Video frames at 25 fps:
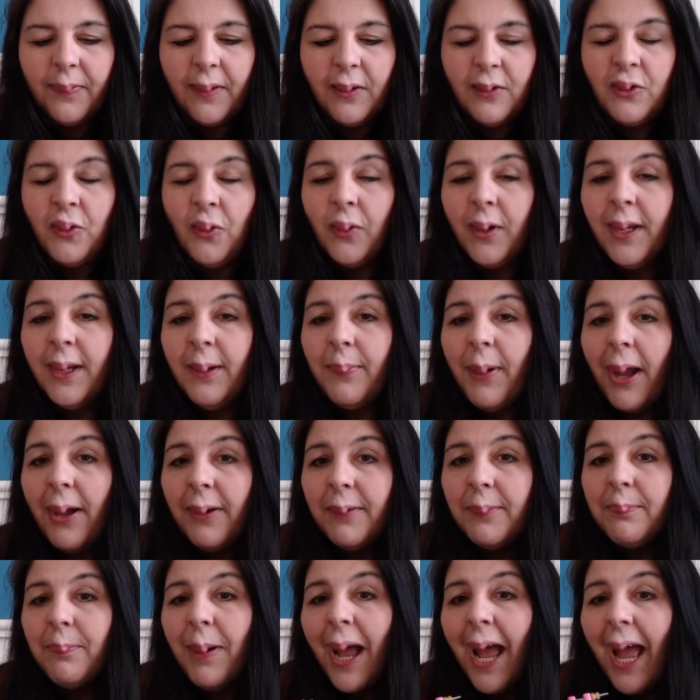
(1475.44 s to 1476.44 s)
talking
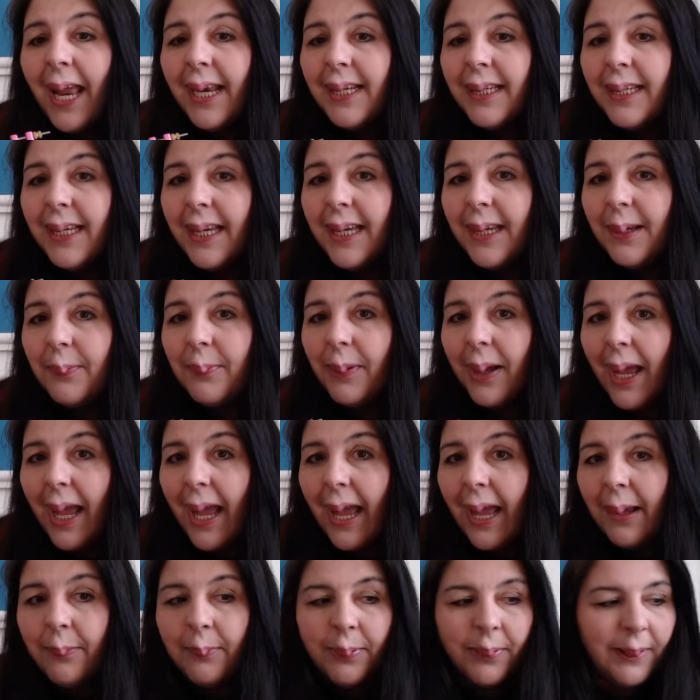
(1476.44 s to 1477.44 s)
about Pattern Keeper
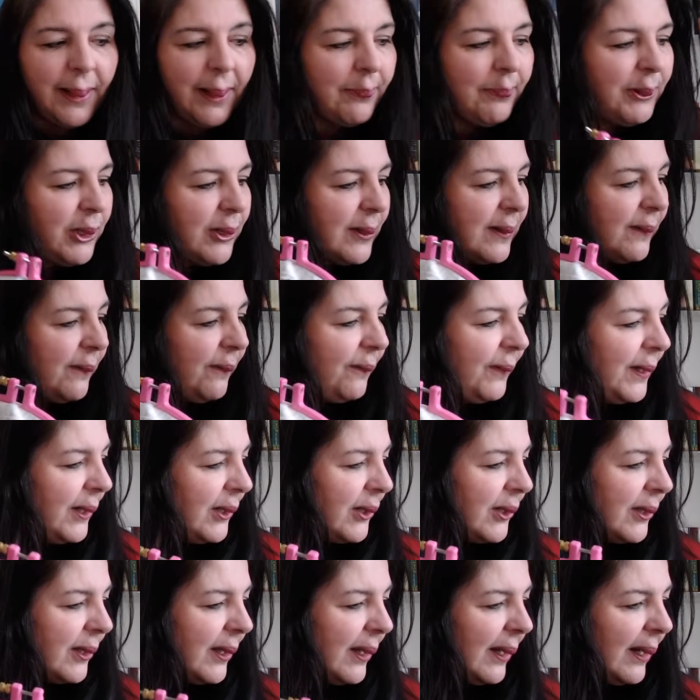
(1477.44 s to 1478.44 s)
app, let me just
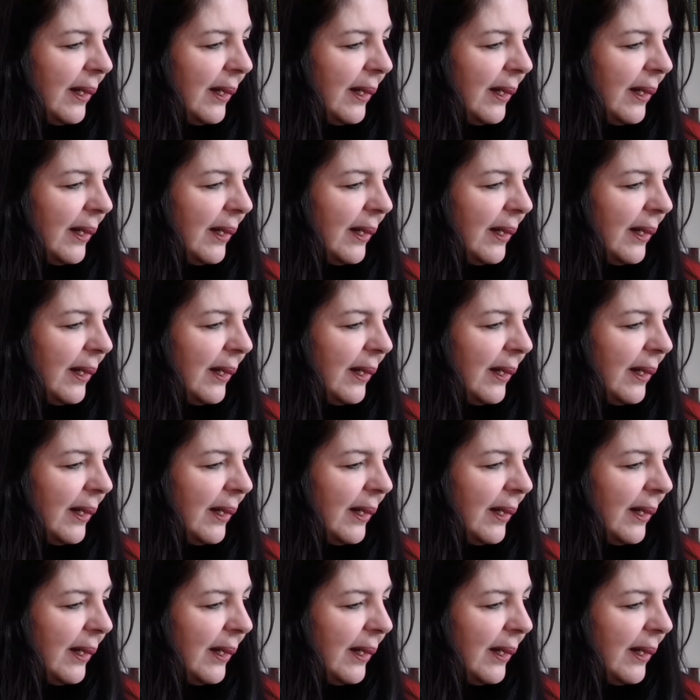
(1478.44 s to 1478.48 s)
finish